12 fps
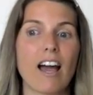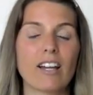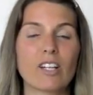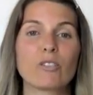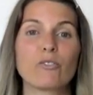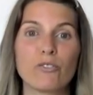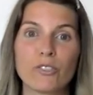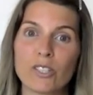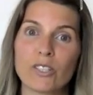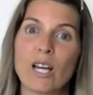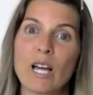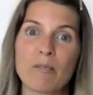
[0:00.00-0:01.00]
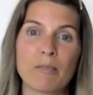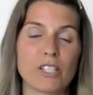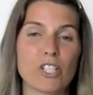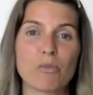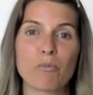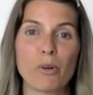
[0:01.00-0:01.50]
I could feel how
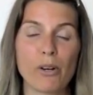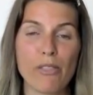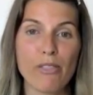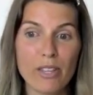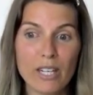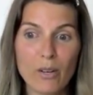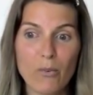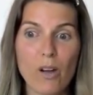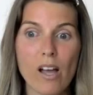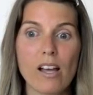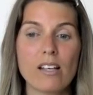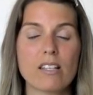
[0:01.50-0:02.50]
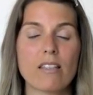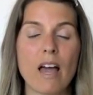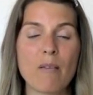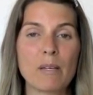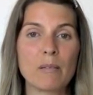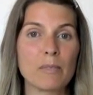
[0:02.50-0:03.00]
much more thin it was, and
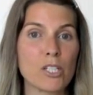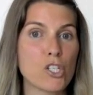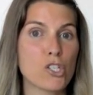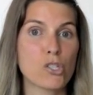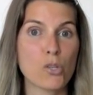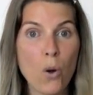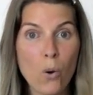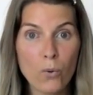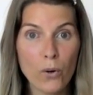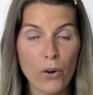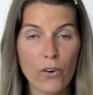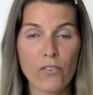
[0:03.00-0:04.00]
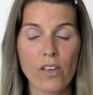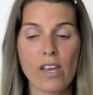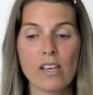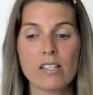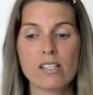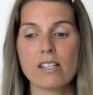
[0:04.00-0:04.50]
that made me so
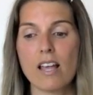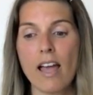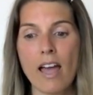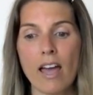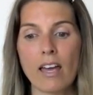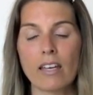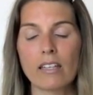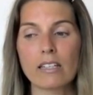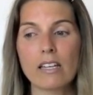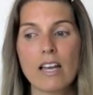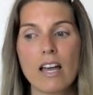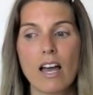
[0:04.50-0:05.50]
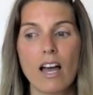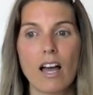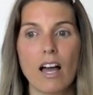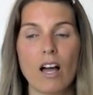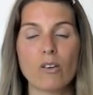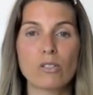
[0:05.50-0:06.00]
nervous, and
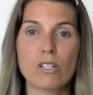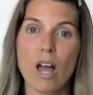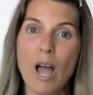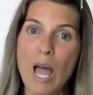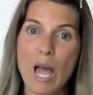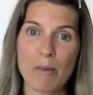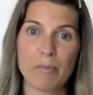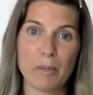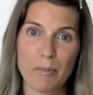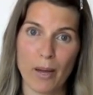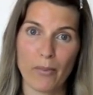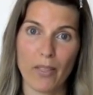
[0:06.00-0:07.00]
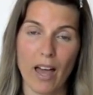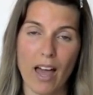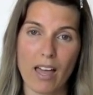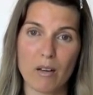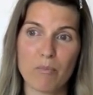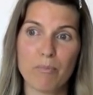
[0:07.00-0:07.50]
I was not happy about
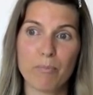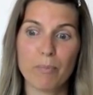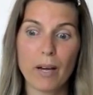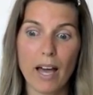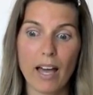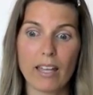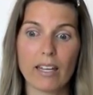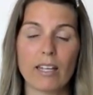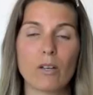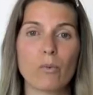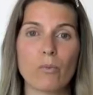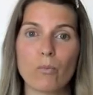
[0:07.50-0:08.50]
that. But